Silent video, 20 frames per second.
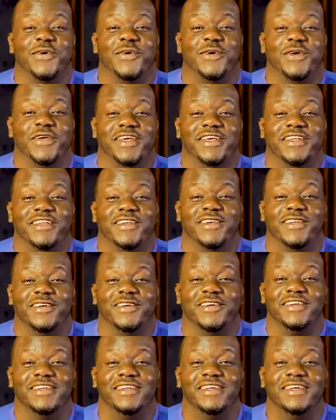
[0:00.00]
going
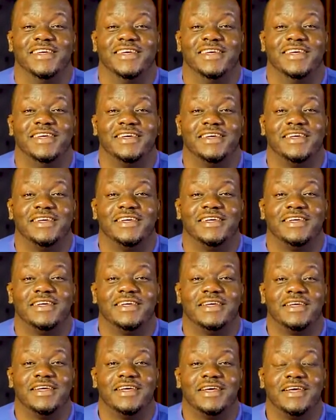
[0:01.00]
on.
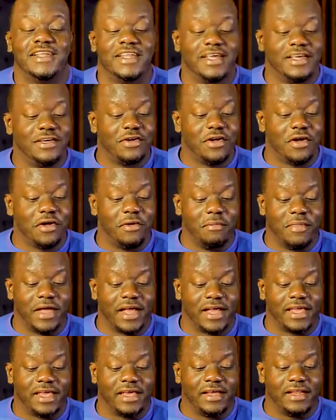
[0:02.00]
And then you come
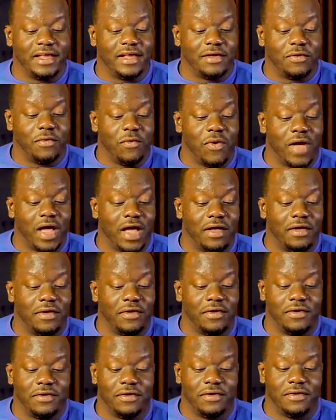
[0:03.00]
back here, like, wow,
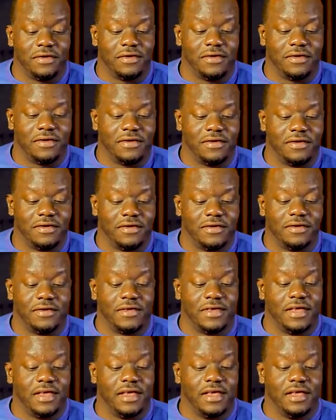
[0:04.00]

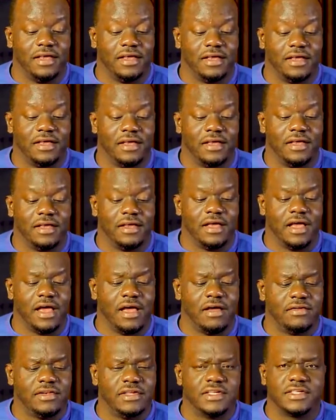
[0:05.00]
okay,
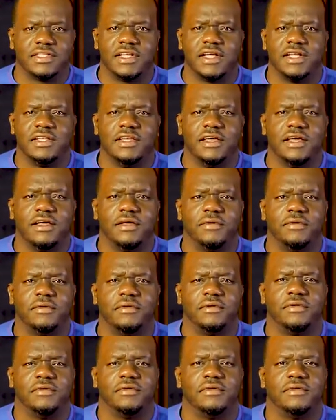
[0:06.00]
I understand now.
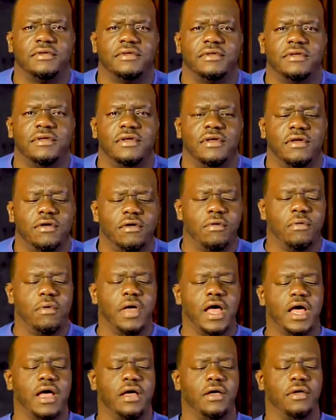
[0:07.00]
Oh,
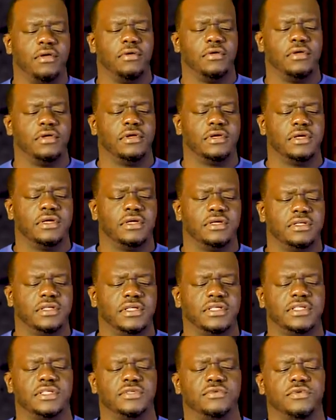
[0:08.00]
wow.
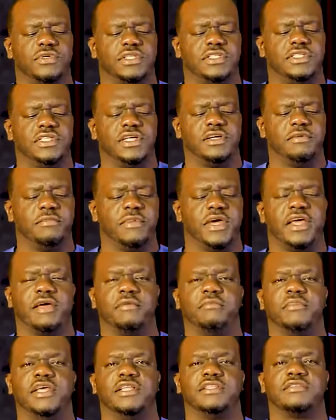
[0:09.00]
This is what Jeremiah
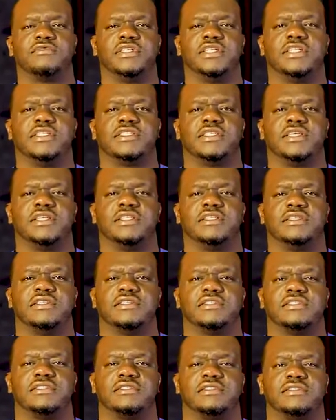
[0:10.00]
meant when he said
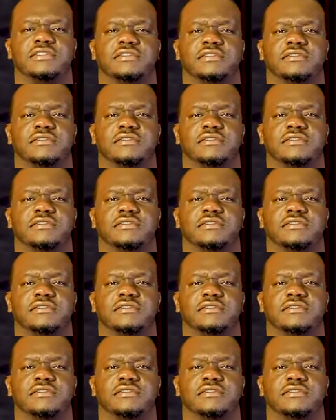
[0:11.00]
this.